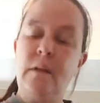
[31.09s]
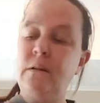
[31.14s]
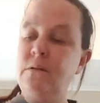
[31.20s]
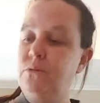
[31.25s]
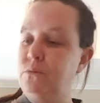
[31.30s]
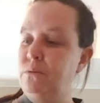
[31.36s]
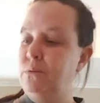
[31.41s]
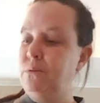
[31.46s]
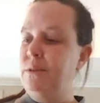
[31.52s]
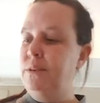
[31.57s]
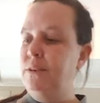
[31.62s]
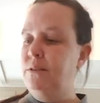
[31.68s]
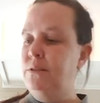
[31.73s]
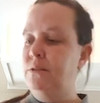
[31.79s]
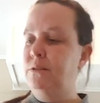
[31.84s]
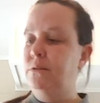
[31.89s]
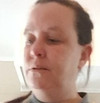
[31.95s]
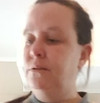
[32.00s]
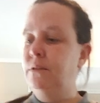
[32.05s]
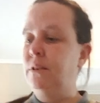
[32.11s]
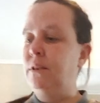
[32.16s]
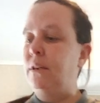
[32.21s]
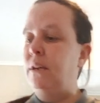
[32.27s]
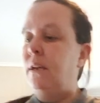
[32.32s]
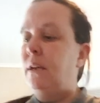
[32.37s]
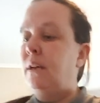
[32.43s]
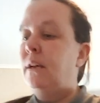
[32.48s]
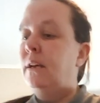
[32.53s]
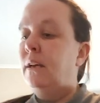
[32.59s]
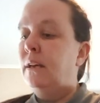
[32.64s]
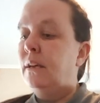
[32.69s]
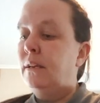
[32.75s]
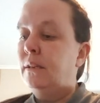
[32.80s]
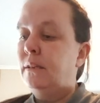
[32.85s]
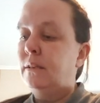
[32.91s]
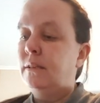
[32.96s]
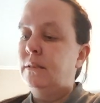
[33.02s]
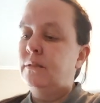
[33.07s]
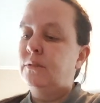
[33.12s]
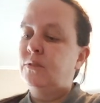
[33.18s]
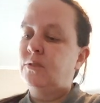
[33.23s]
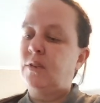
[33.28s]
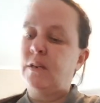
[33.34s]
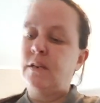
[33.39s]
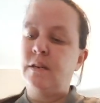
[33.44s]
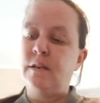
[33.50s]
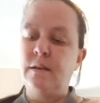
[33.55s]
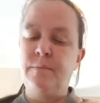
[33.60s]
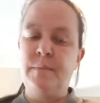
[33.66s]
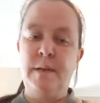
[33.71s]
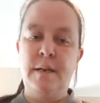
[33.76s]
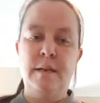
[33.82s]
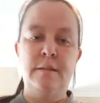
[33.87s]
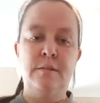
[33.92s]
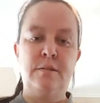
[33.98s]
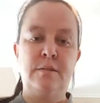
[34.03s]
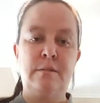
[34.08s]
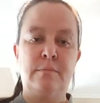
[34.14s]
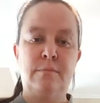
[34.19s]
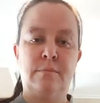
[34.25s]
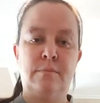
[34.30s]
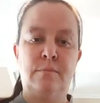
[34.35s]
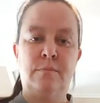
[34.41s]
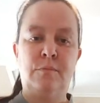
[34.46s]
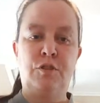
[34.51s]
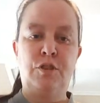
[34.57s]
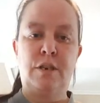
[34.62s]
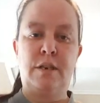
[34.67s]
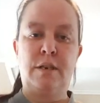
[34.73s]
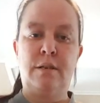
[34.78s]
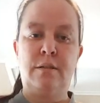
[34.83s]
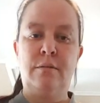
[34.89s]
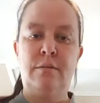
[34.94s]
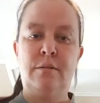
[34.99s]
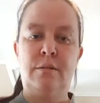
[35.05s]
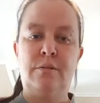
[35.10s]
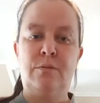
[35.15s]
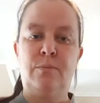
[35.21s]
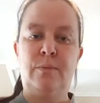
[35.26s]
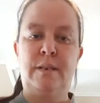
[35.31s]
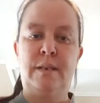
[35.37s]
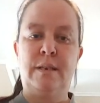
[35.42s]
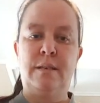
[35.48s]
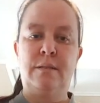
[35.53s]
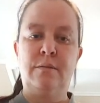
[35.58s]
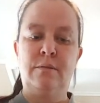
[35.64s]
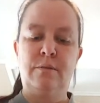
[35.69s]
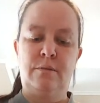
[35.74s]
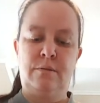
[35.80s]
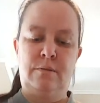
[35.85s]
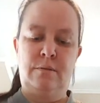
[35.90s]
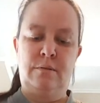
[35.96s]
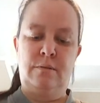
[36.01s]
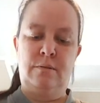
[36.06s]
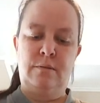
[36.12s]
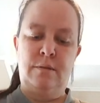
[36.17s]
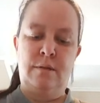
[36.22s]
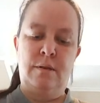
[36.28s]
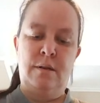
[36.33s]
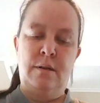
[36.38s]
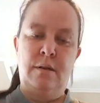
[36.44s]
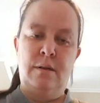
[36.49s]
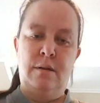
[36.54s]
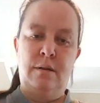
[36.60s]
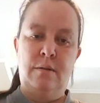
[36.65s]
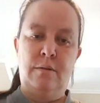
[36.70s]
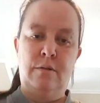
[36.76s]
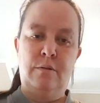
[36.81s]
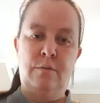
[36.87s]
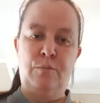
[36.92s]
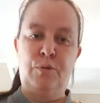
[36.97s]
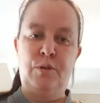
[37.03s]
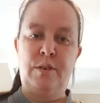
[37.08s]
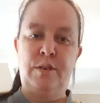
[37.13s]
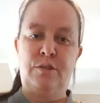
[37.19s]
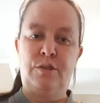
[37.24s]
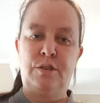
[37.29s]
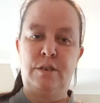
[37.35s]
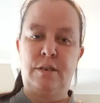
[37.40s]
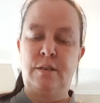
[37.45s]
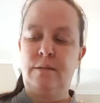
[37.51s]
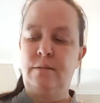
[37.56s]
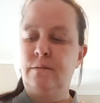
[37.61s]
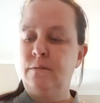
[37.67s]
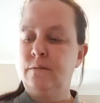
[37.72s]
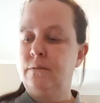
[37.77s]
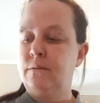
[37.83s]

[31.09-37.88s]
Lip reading: So what we're gonna do is I made some chicken on the weekend, breaded chicken.